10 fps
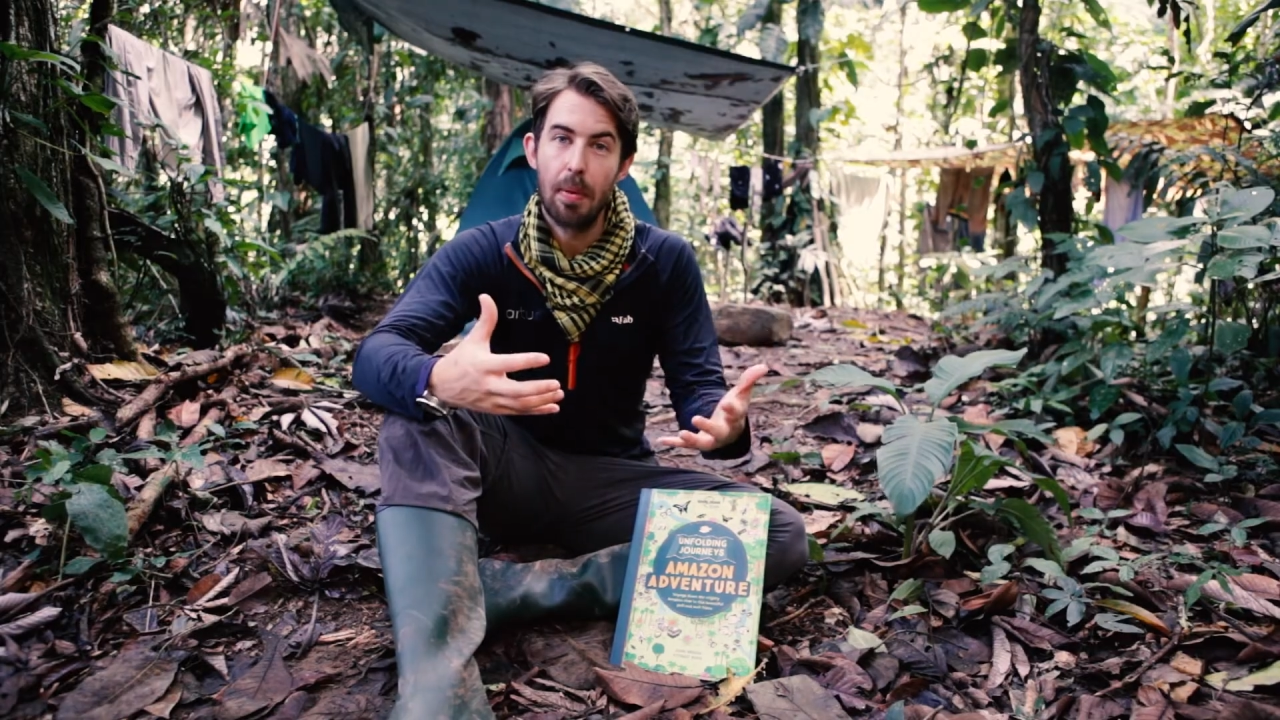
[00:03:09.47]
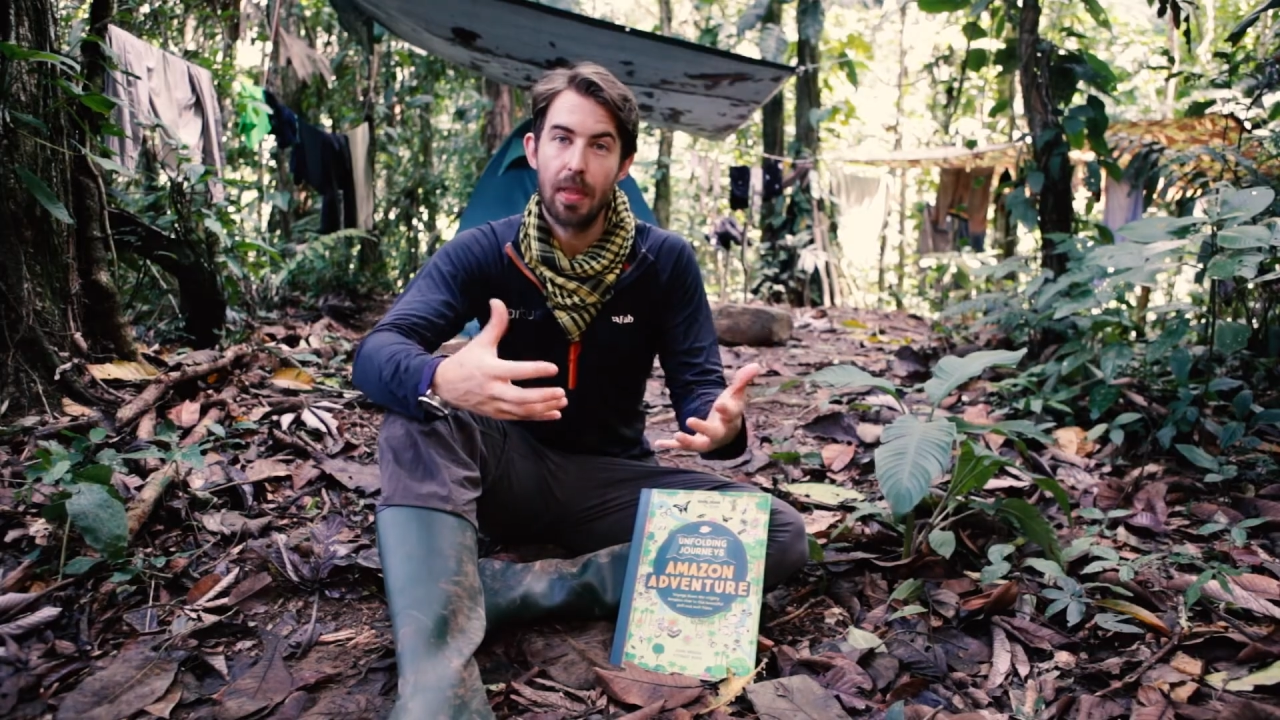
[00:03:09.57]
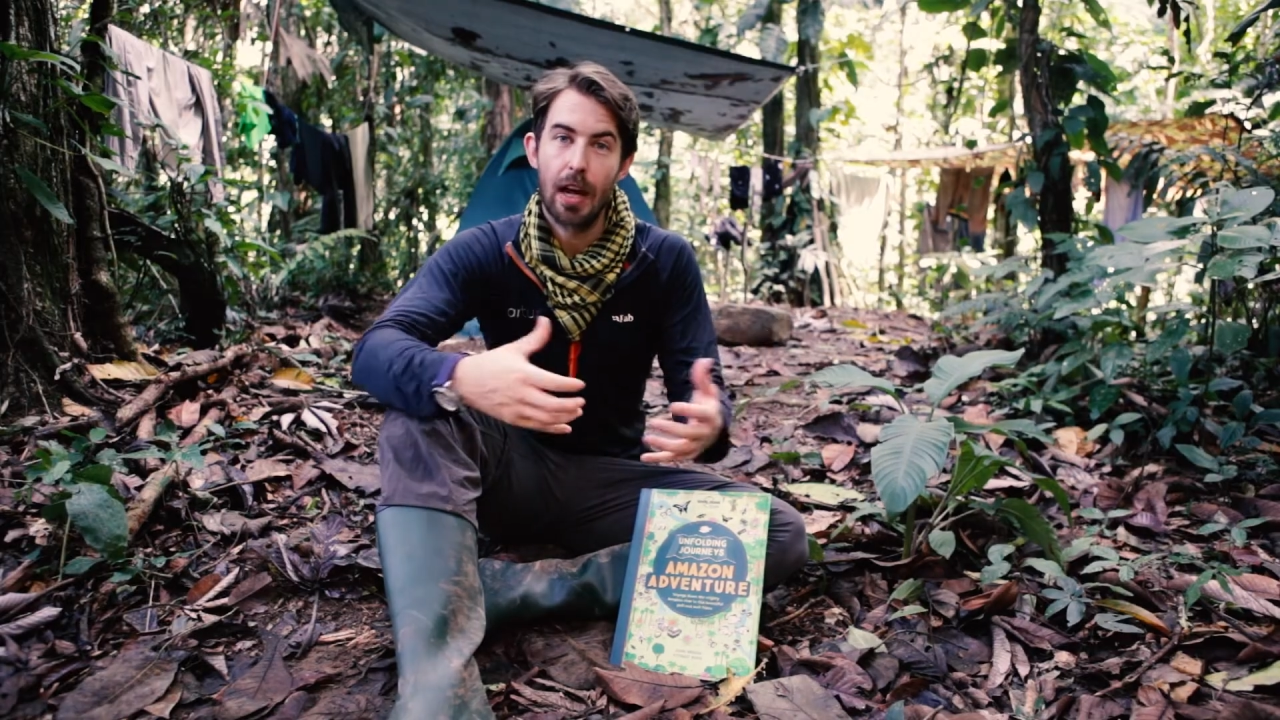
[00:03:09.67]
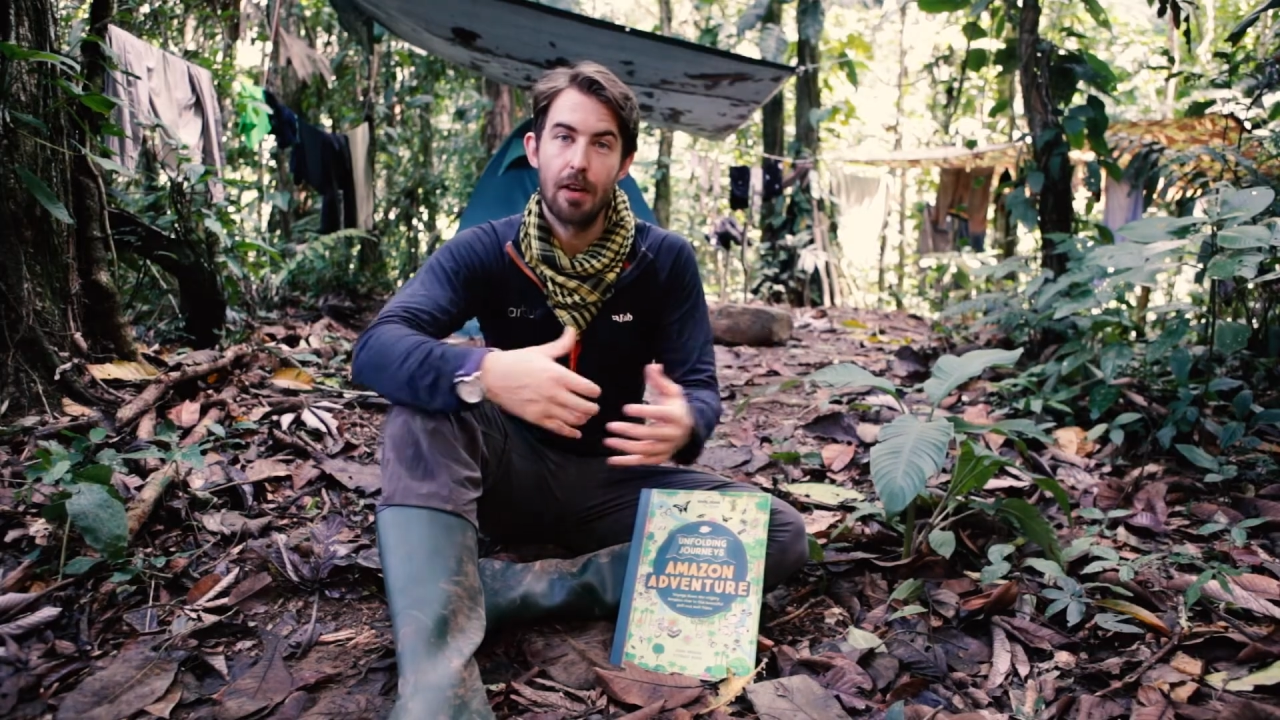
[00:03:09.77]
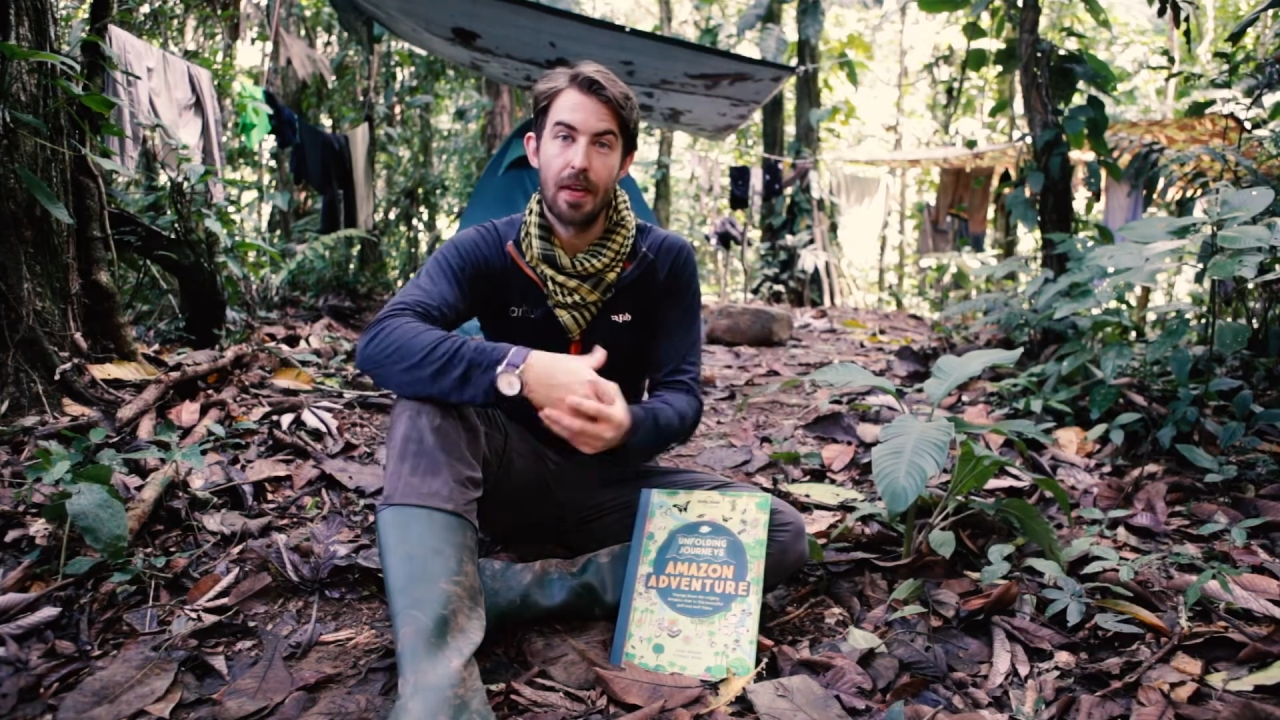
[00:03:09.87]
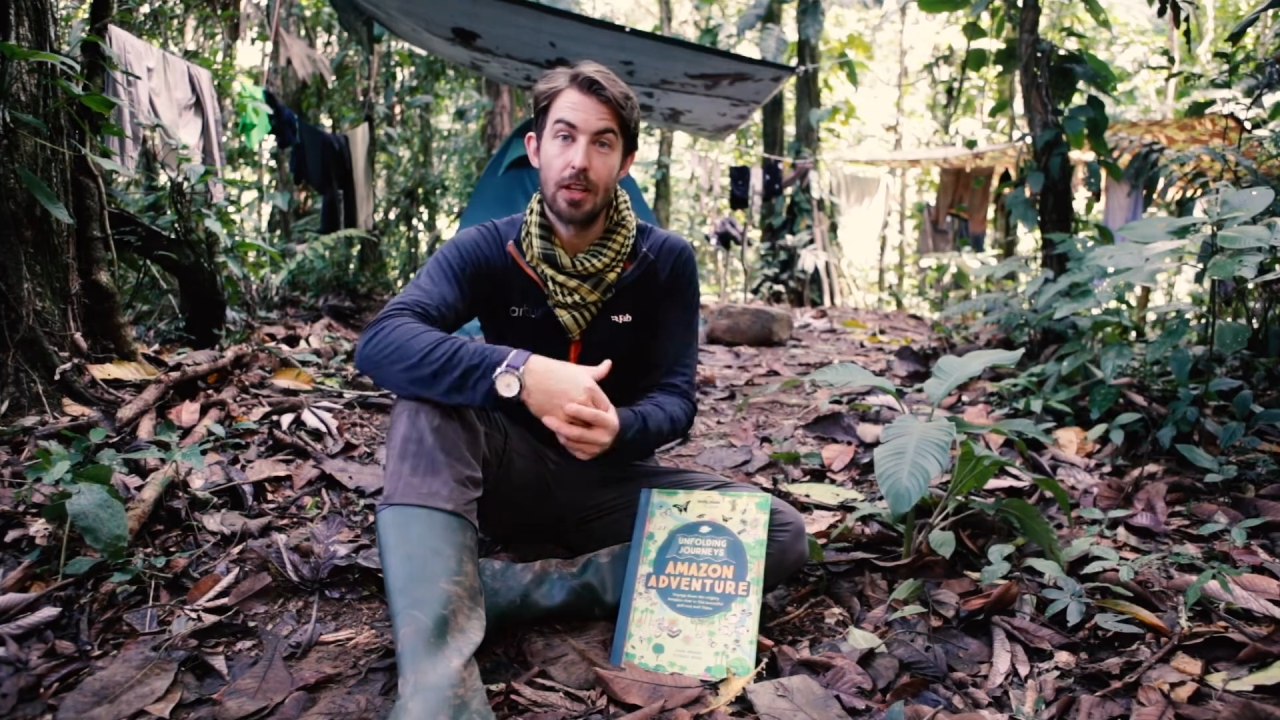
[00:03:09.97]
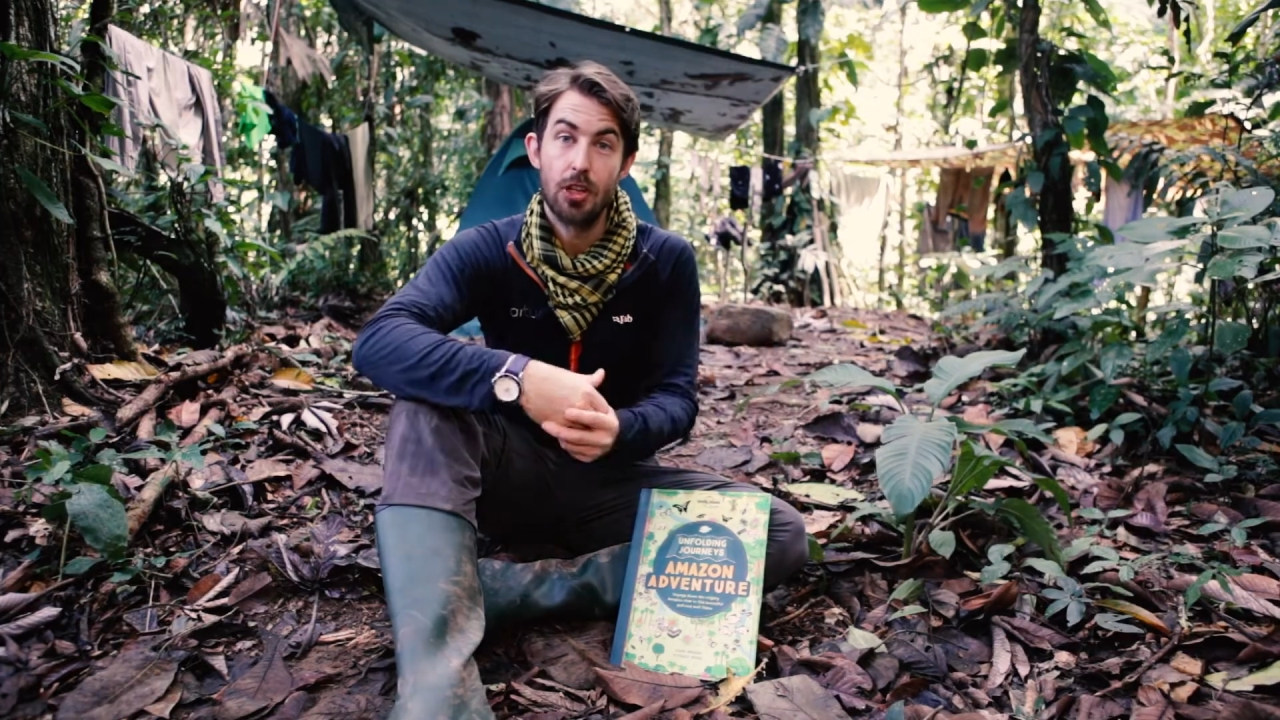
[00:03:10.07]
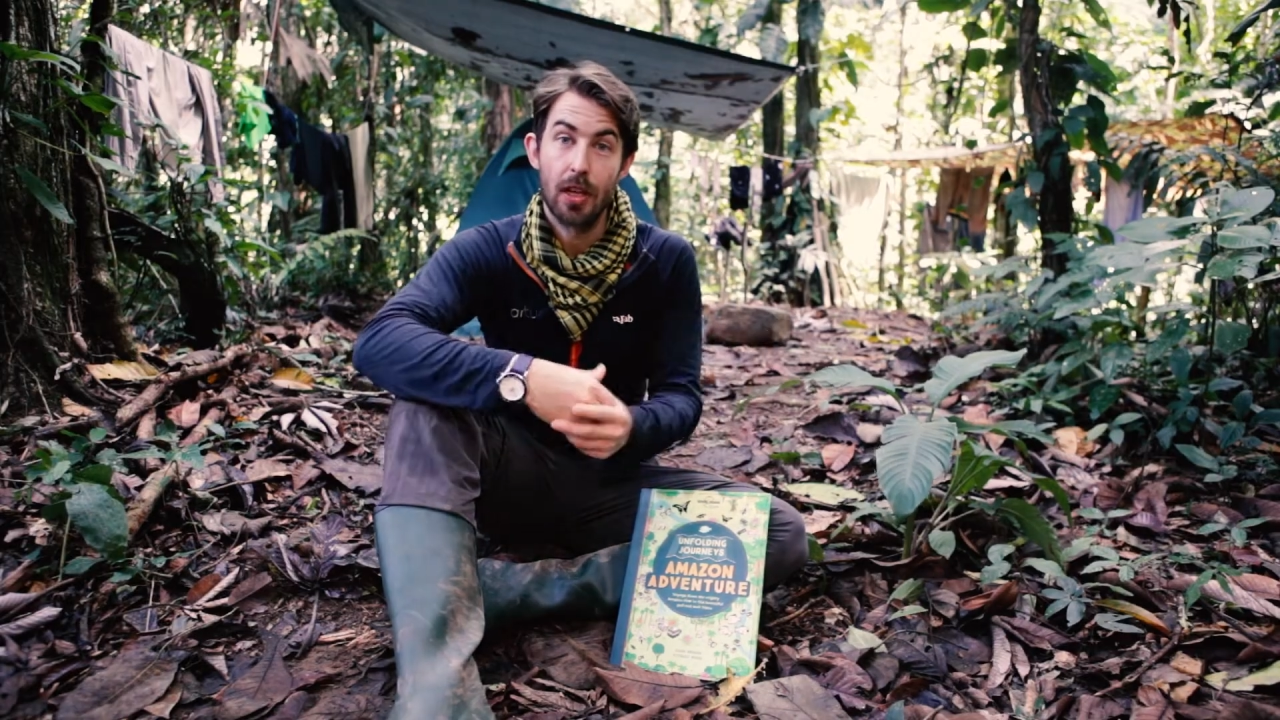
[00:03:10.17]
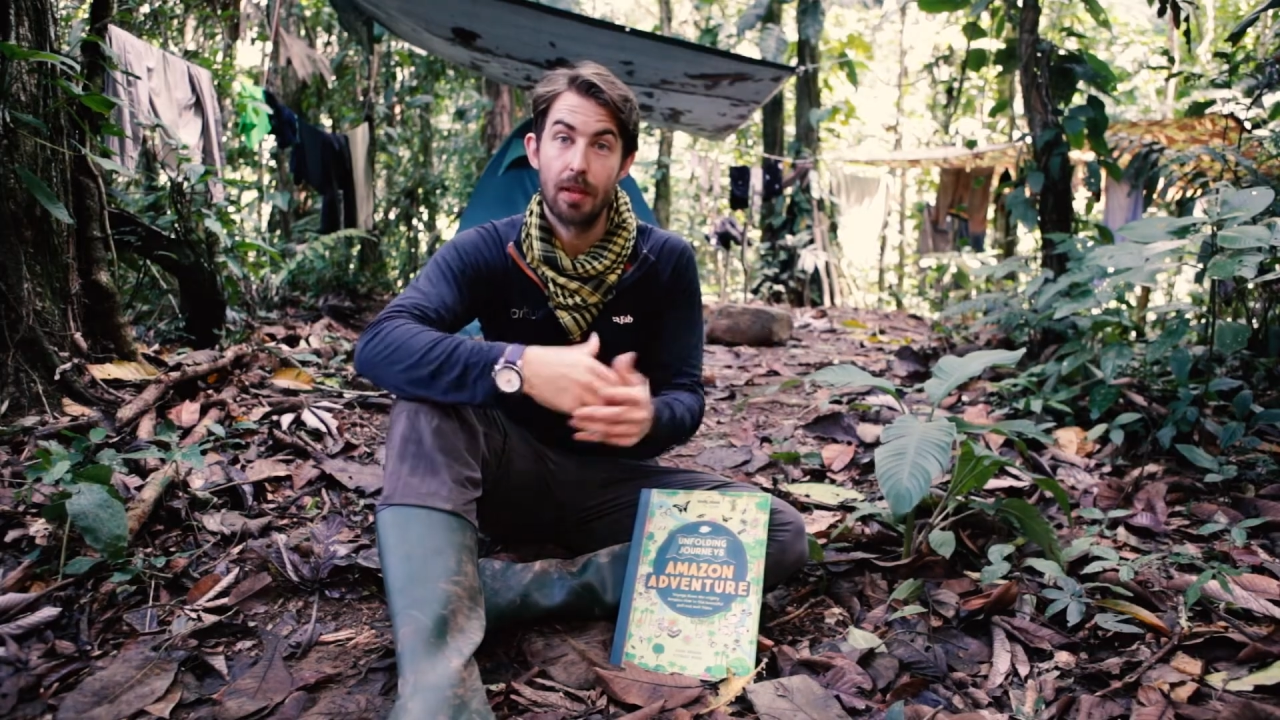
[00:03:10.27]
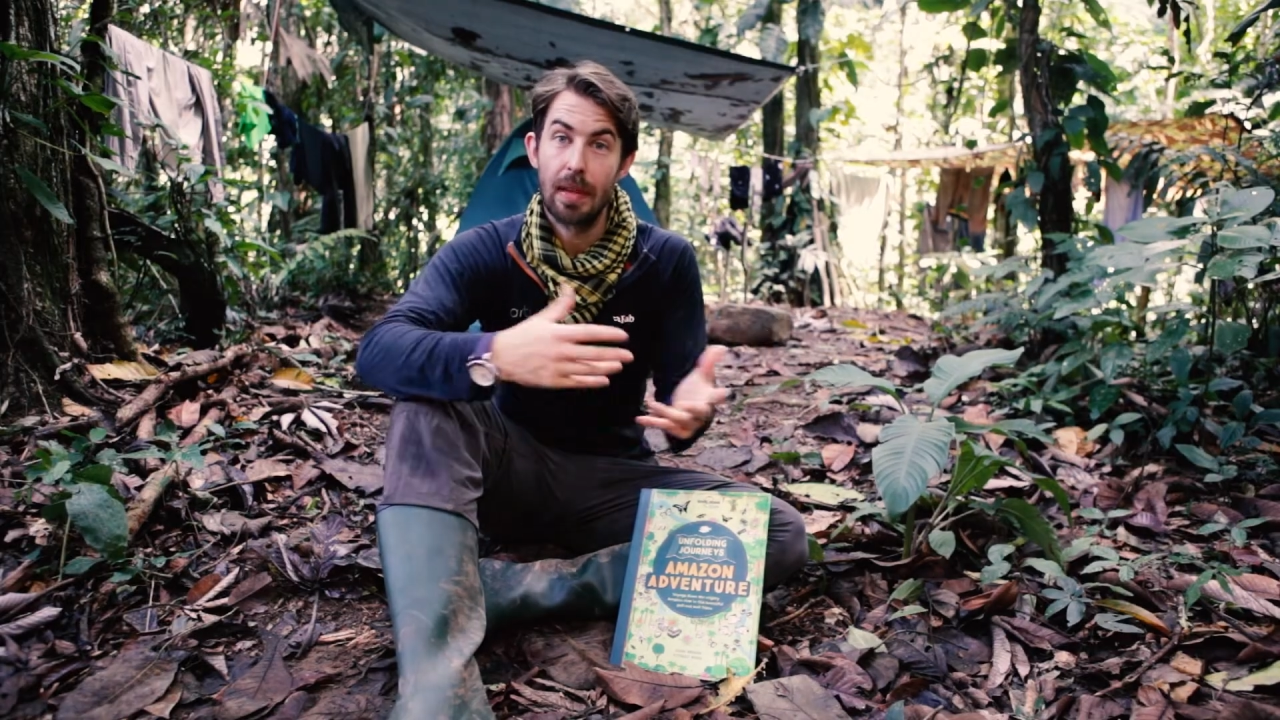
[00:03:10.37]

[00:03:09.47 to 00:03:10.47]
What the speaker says: that adventure